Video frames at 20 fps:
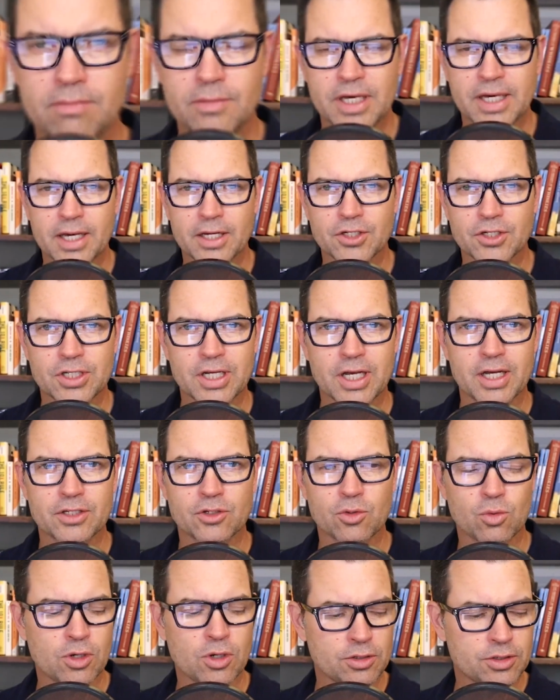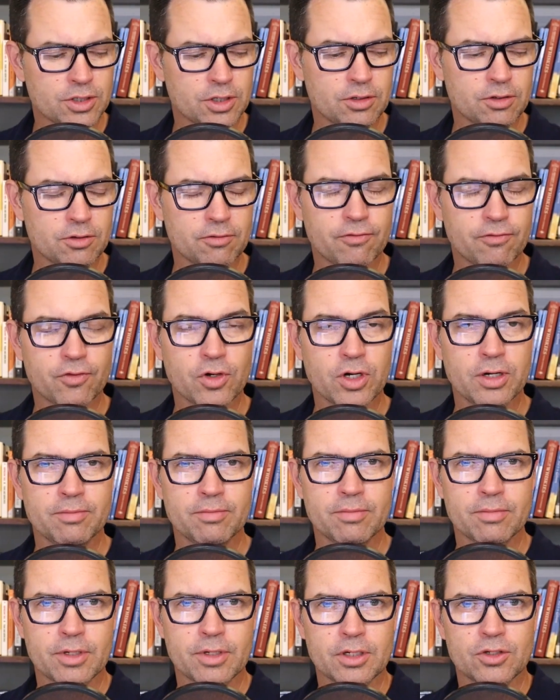Hey guys, Todd Dawalt here
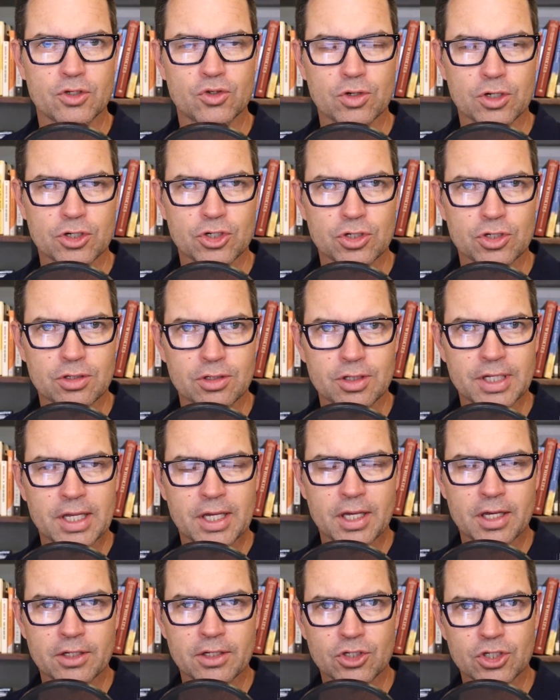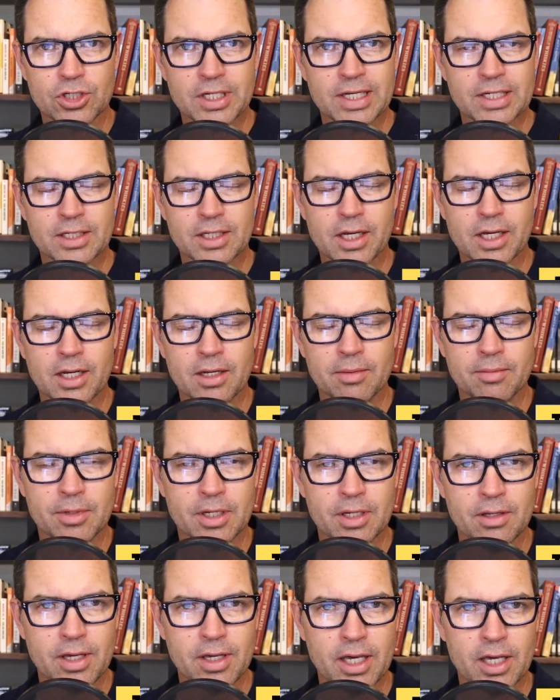from ConstructionLeadingEdge.com,
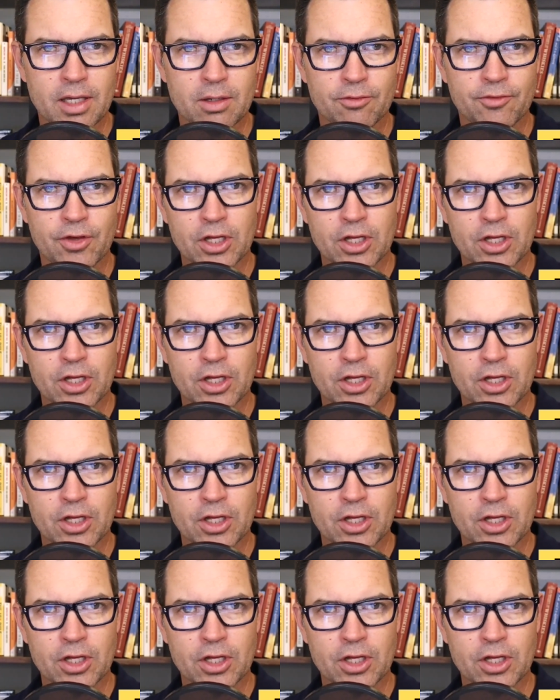and we've